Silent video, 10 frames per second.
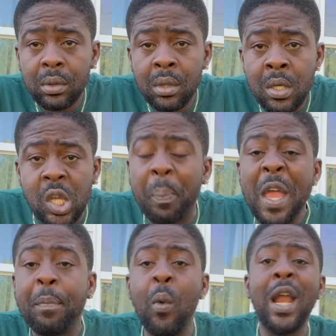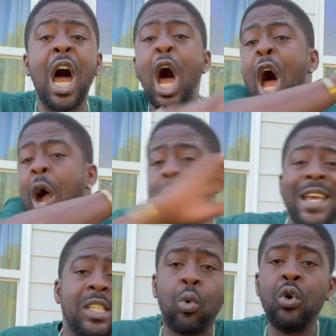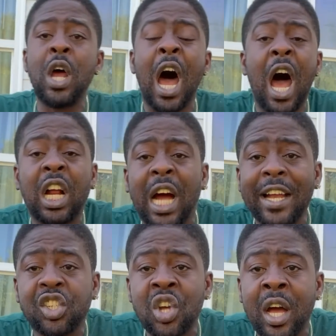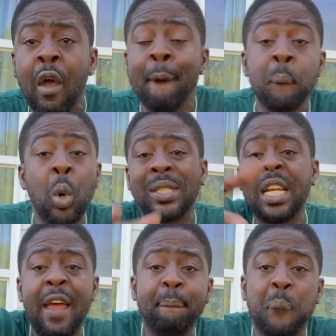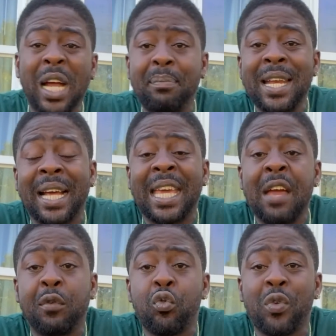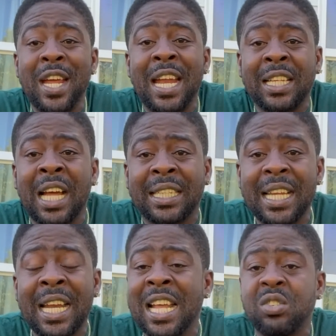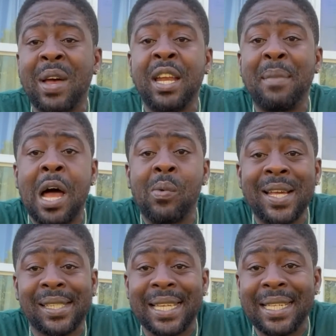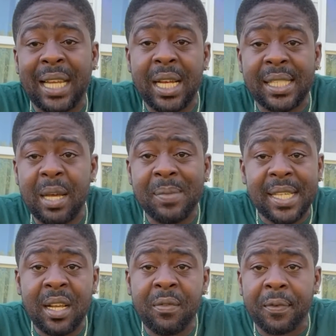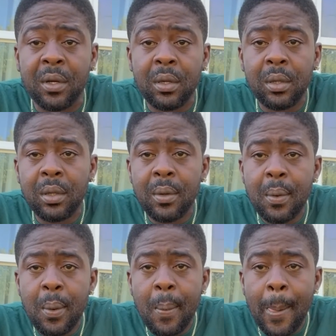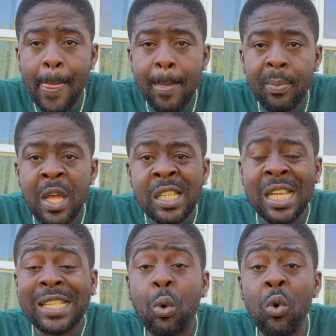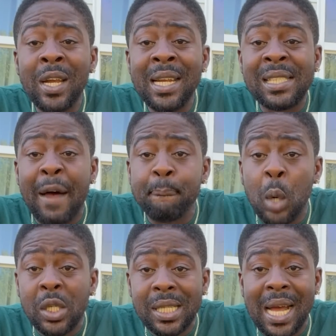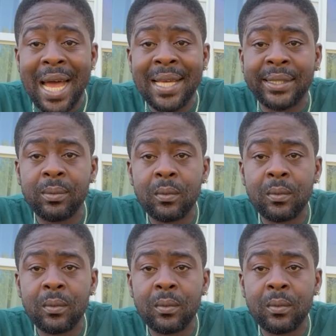So people will always go on all contract. Most of them bad money can't even read a, a thing. That's why them always sentence themselves. So schooling is a must, guys.